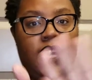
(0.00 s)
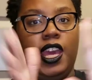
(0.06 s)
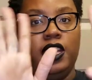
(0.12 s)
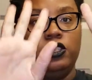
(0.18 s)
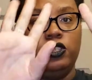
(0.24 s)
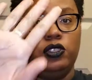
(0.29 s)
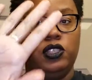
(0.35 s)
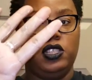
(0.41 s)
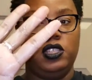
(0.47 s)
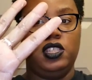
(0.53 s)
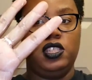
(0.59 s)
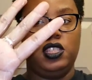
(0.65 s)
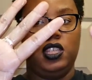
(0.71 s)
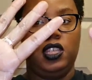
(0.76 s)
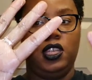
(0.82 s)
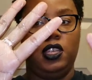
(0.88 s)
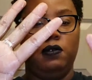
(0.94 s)
As you can
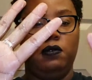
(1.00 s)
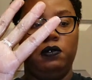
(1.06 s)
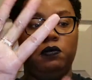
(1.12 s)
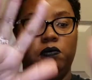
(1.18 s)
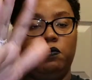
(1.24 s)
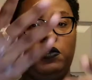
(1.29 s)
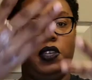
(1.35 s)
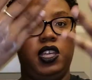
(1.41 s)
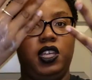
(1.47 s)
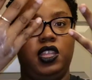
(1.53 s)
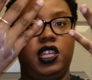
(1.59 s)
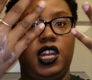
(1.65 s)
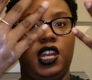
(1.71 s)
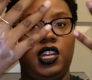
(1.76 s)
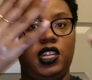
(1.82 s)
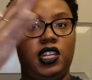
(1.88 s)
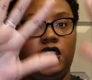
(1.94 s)
see, being that
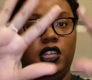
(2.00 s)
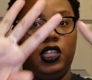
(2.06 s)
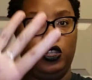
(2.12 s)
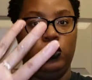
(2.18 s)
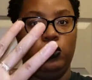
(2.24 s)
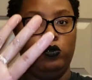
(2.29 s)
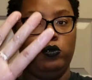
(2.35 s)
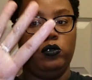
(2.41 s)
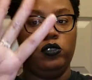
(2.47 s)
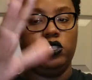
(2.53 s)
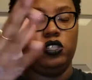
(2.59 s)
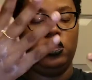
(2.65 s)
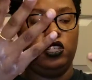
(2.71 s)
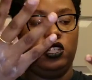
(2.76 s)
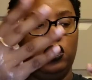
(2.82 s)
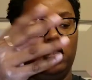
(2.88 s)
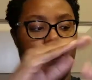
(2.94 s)
I did use a
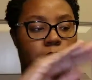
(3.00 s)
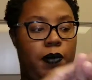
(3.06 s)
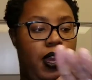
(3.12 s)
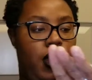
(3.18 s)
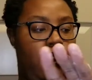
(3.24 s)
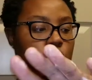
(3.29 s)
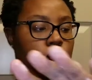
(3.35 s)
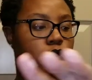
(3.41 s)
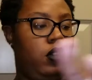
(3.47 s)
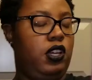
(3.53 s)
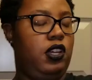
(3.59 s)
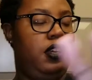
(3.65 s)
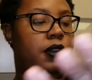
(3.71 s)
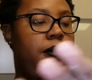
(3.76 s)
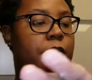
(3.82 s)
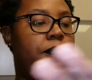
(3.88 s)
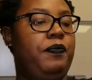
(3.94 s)
good amount,
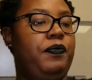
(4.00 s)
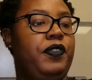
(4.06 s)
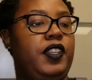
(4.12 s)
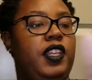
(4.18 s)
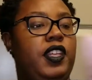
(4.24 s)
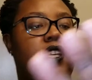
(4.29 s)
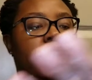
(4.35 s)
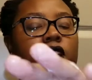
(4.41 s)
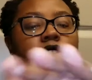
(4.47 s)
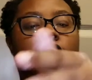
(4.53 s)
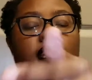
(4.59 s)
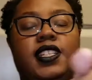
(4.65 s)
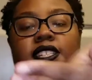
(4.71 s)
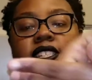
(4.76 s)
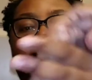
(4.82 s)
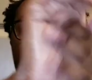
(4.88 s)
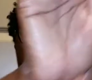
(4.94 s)

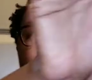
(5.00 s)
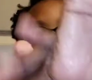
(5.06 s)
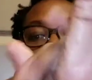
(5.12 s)
it's taken